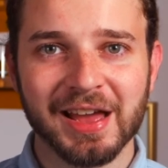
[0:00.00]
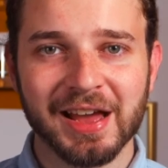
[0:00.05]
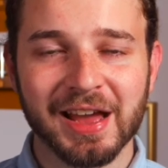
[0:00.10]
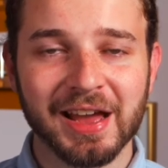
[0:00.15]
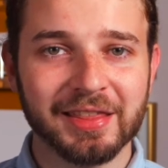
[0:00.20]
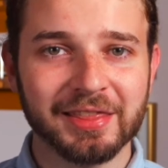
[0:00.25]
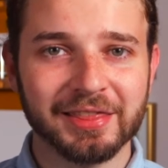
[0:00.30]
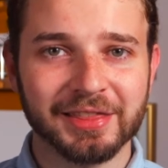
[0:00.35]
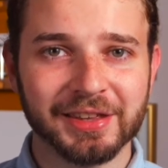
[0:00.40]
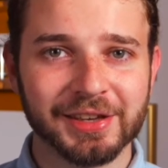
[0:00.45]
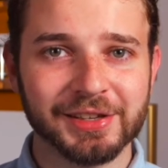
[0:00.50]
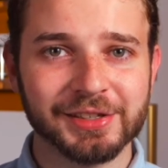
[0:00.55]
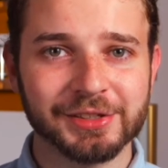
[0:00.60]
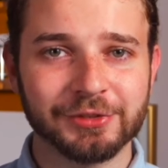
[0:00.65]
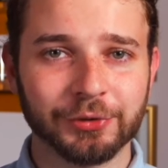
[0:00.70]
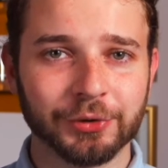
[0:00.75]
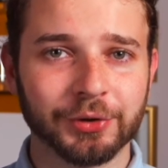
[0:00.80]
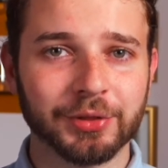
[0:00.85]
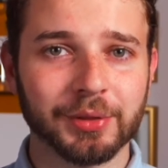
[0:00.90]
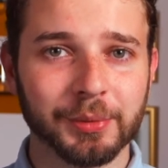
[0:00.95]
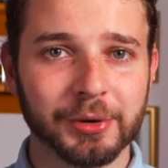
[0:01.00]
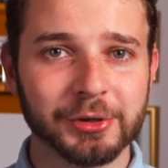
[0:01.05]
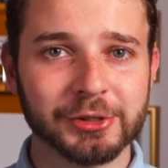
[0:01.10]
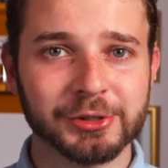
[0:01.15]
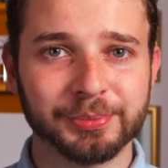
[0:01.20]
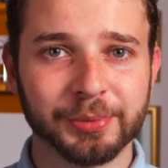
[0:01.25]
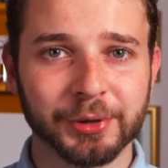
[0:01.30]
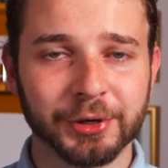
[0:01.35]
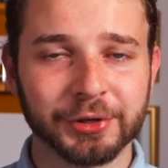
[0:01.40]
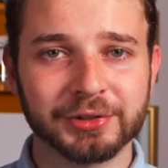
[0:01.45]
and these for the
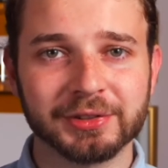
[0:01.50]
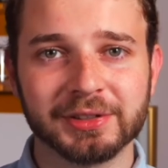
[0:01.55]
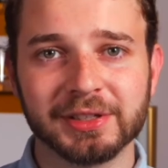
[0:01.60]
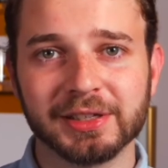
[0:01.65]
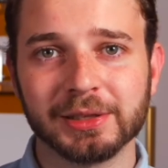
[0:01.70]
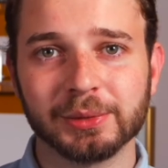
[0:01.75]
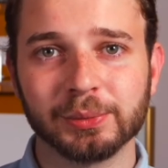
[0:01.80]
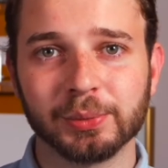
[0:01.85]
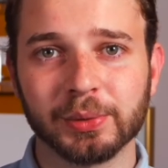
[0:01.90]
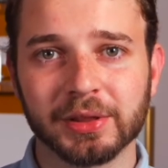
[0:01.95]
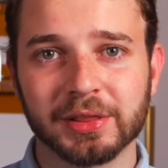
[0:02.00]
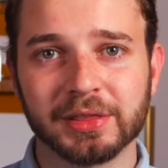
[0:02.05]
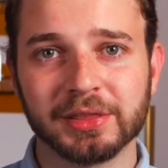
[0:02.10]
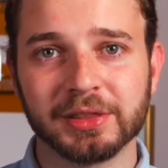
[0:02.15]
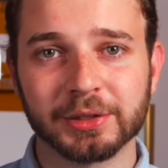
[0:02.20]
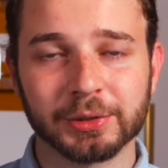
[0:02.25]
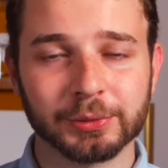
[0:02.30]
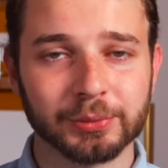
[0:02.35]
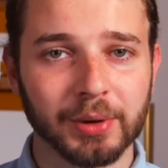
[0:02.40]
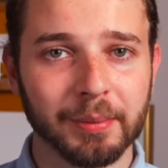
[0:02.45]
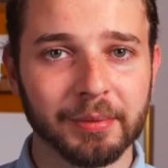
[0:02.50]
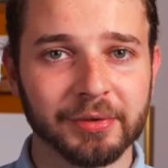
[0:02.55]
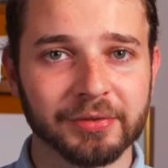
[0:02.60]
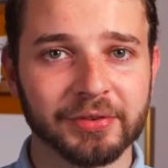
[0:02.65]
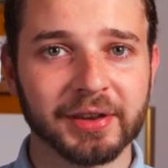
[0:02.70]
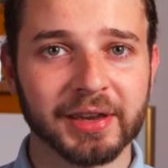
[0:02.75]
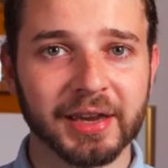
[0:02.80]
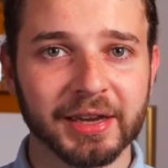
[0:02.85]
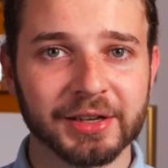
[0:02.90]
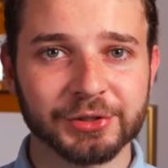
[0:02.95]
most part deal with the
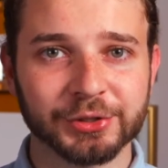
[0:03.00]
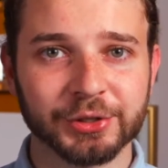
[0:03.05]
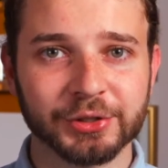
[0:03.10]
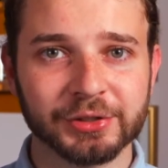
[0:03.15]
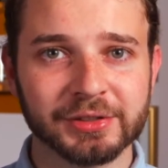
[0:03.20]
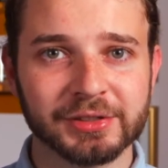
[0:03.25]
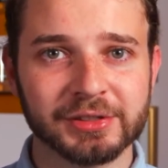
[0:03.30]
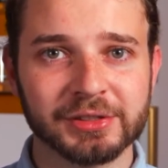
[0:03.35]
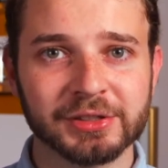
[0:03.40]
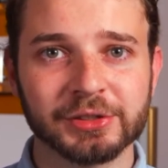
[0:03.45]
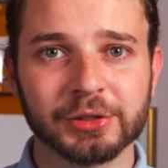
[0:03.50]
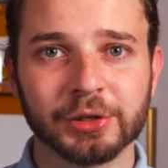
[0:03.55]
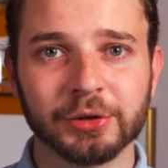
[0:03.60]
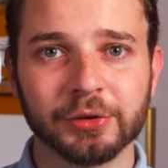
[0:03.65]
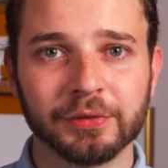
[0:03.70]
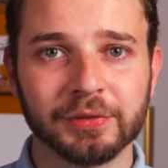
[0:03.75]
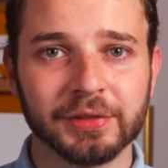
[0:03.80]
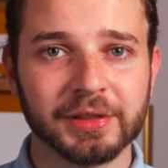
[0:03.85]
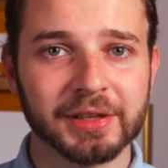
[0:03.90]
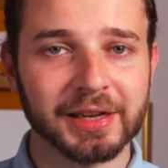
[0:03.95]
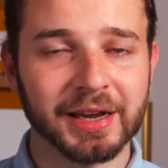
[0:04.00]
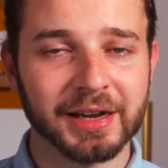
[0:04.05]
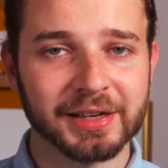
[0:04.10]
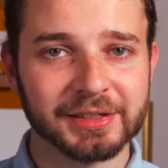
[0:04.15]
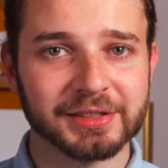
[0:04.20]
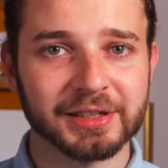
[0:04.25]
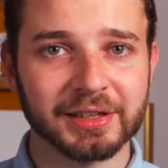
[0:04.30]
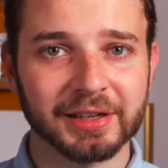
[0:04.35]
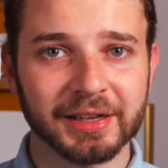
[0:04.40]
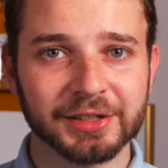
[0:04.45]
ramifications of the
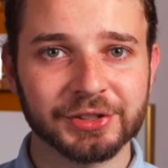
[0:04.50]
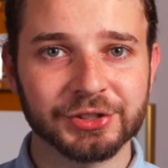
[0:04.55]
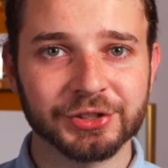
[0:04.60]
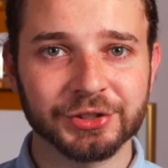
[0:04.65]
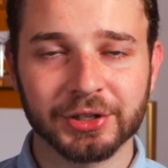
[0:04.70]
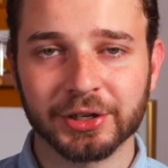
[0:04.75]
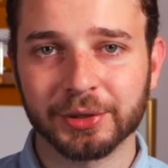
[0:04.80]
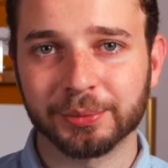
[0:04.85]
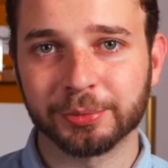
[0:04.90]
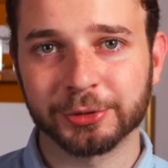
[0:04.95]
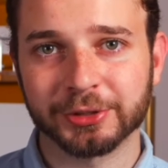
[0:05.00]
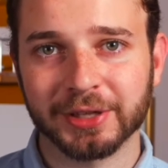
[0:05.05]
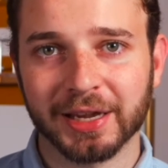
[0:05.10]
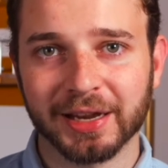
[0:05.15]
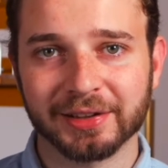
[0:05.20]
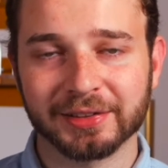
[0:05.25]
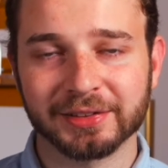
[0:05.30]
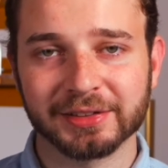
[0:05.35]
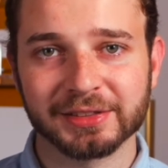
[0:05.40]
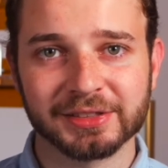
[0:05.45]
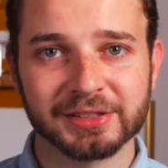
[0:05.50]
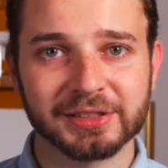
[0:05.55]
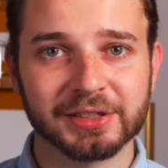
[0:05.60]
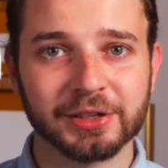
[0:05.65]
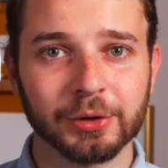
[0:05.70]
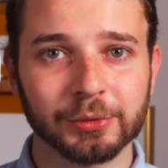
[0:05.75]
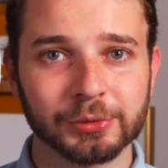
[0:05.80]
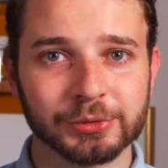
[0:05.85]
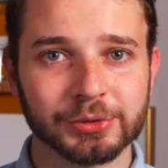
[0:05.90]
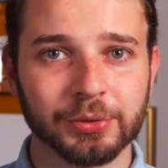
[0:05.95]
isolation our protagonist
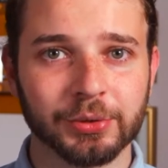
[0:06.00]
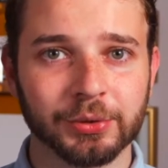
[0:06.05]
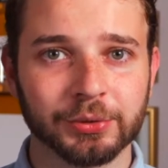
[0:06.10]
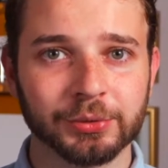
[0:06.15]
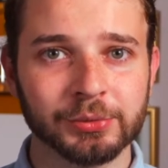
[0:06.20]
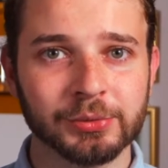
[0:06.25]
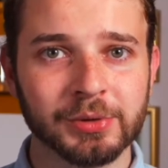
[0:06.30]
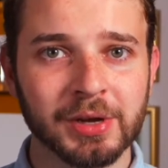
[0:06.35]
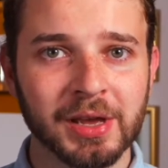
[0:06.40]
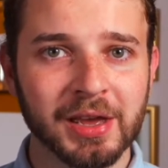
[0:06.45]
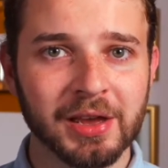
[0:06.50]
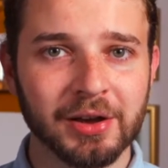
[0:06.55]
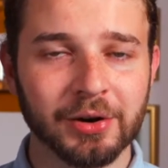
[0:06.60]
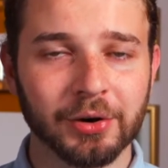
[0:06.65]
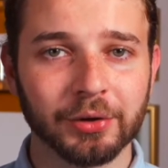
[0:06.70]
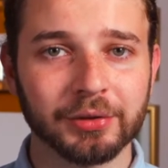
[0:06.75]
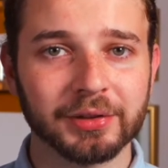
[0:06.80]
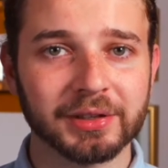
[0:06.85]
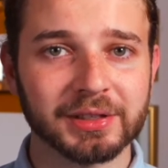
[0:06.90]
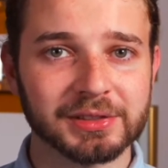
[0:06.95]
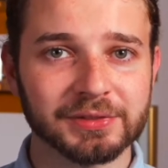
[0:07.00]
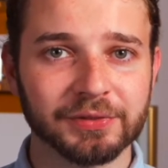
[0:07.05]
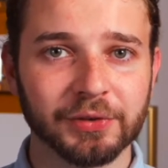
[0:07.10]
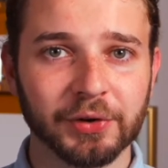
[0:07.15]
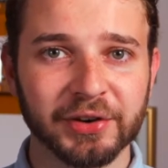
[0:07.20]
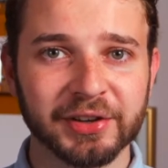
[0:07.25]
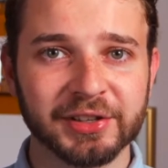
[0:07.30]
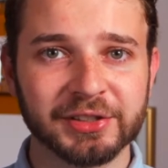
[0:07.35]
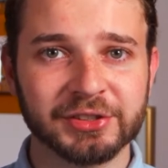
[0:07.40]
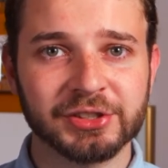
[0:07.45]
goes through on his
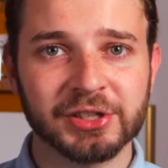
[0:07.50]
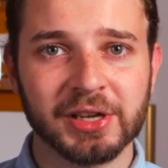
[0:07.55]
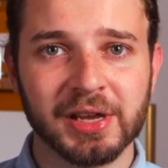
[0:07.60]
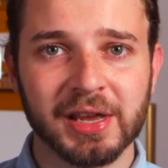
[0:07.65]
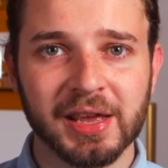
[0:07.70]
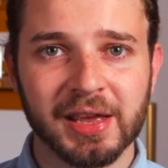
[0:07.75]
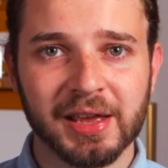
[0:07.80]
voyage,